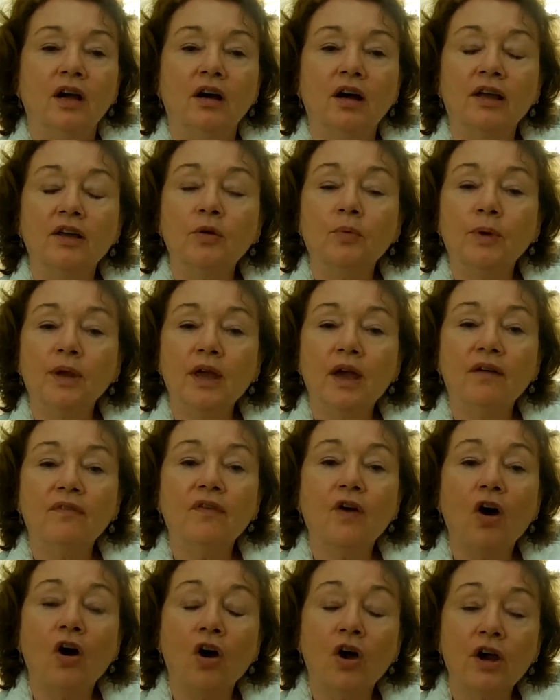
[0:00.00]
Like we
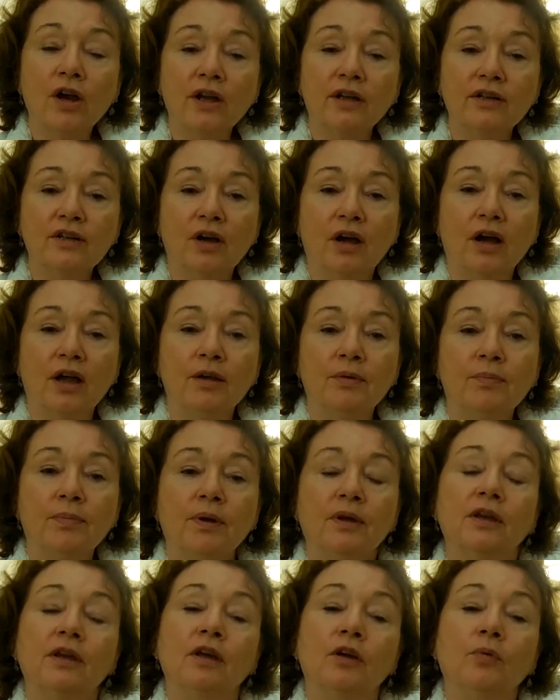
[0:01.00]
have Archetype,
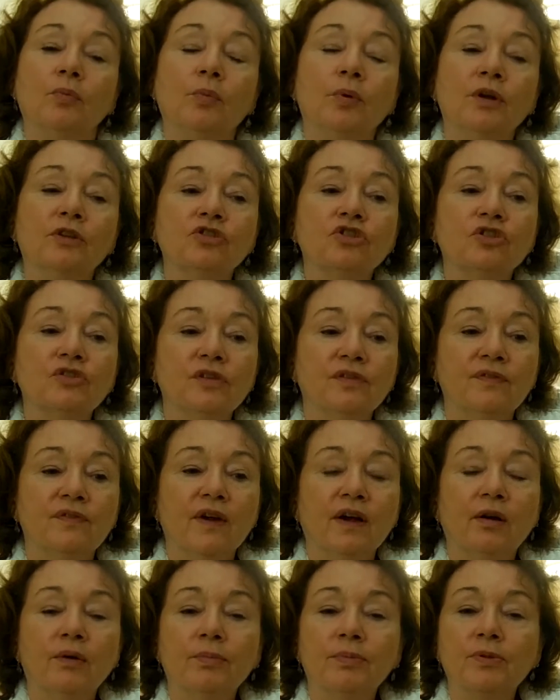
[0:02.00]
which
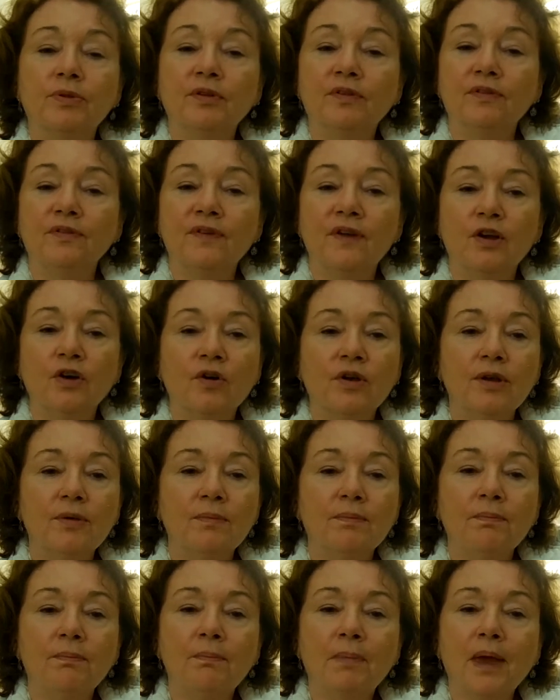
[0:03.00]
develops the
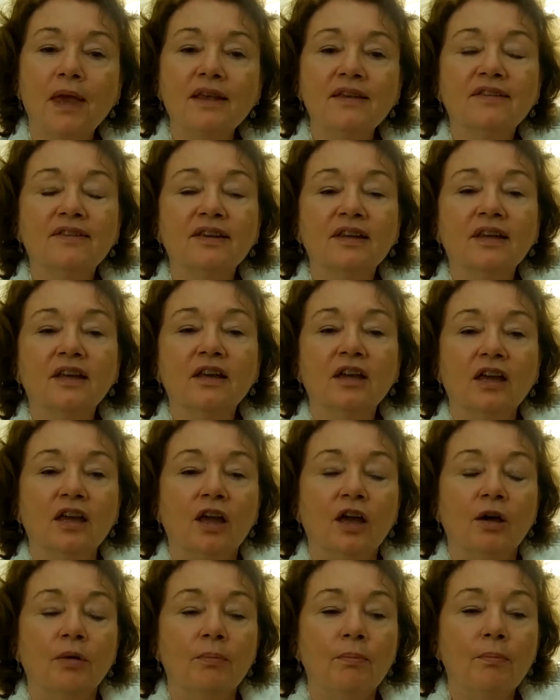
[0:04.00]
very basic
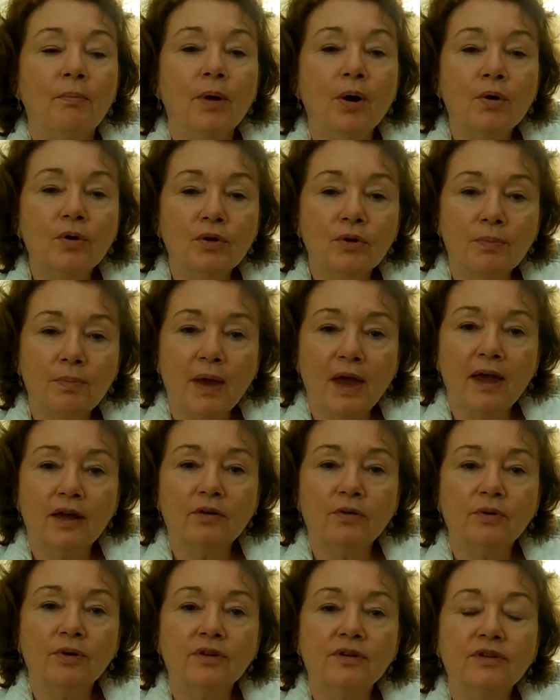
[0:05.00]
motor
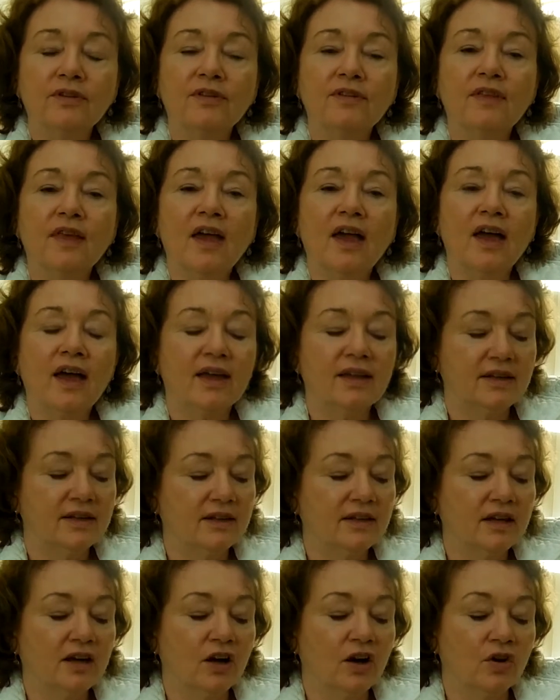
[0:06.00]
patterns that
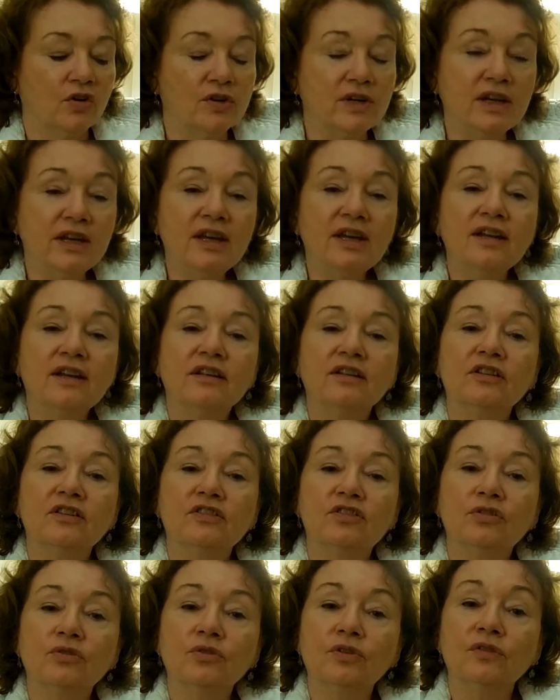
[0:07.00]
are
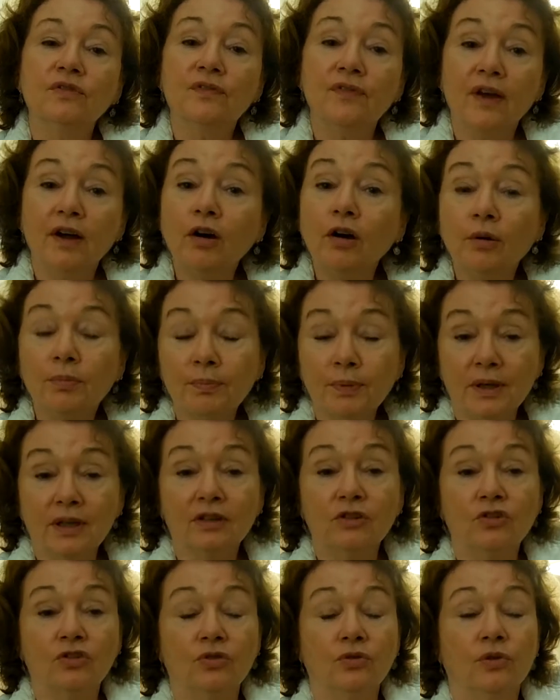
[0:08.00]
needed to develop
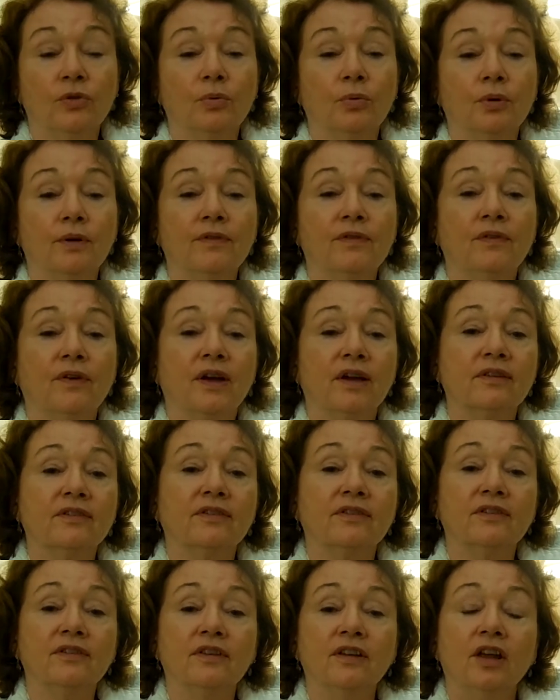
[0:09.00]
into the
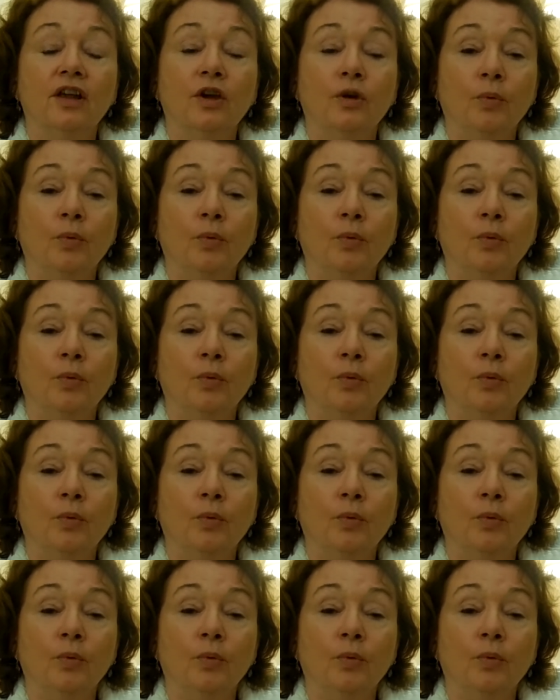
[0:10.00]
reflexes.